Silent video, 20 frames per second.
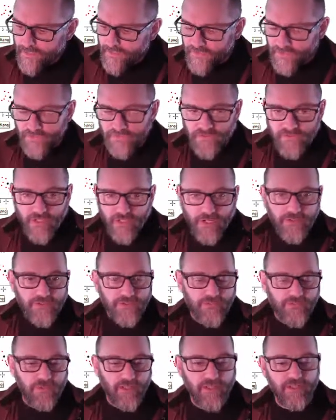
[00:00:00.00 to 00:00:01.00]
because it
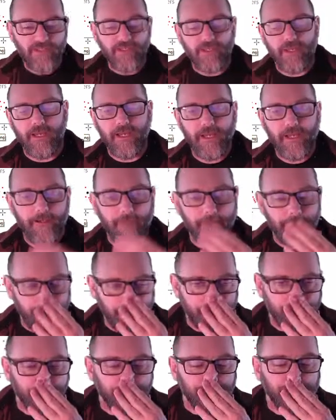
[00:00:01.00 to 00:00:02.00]
starts with
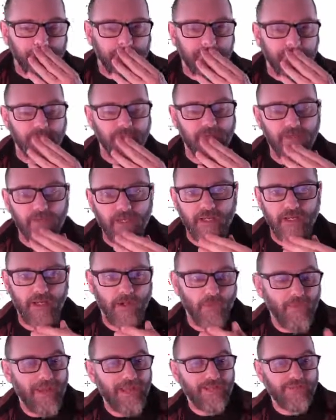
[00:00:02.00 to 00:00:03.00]
a
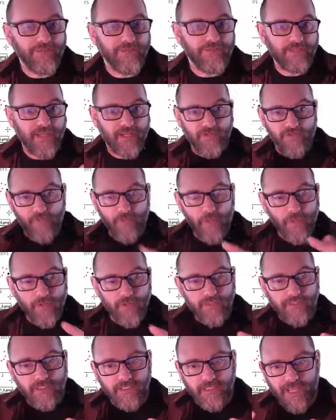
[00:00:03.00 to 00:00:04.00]
random set of
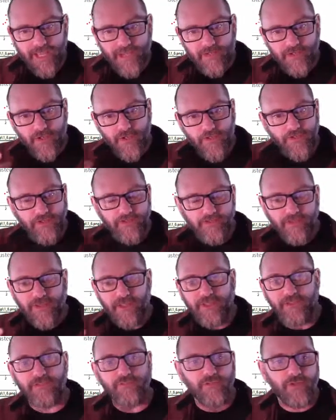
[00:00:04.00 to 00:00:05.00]
points. It can't know in
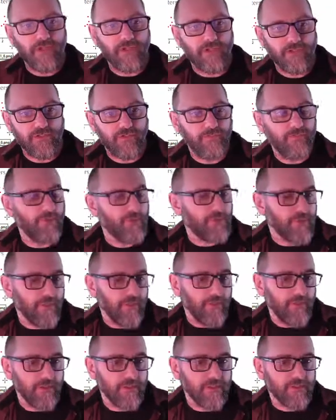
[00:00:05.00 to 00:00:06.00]
advance where it should put the
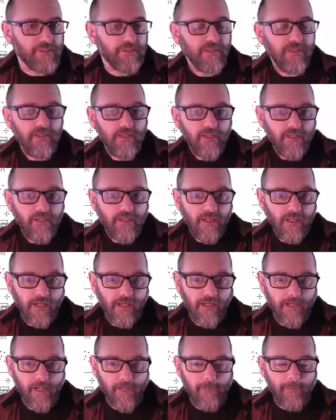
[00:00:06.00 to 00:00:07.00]
points.
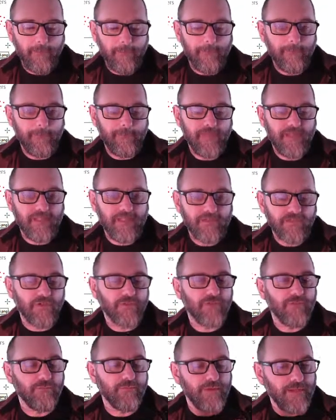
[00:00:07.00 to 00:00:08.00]
It
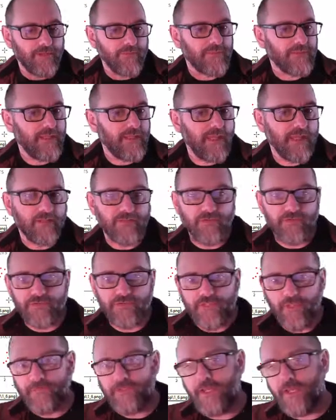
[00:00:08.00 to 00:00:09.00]
starts with a random set, and so
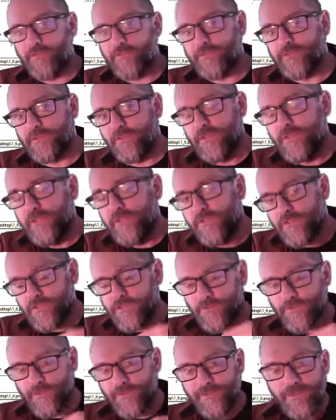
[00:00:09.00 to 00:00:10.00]
sometimes,
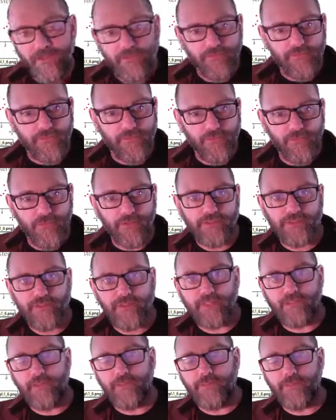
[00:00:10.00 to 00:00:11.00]
just the way the algorithm works,
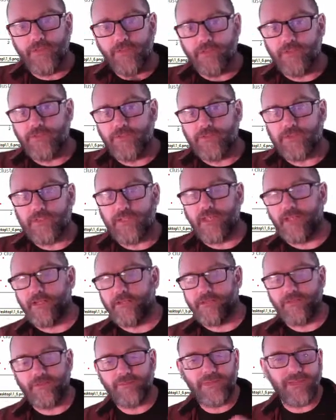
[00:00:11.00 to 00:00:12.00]
it ends up in a good
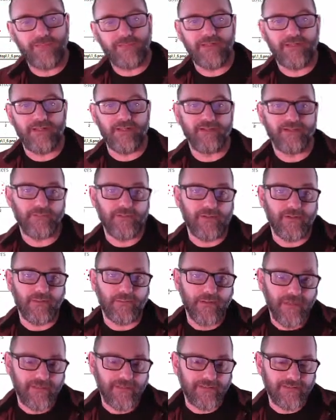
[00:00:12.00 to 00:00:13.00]
state, and sometimes it ends up in
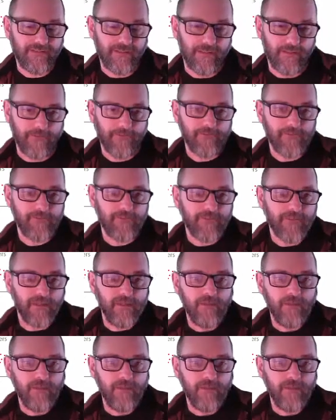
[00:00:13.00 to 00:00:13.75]
a bad state.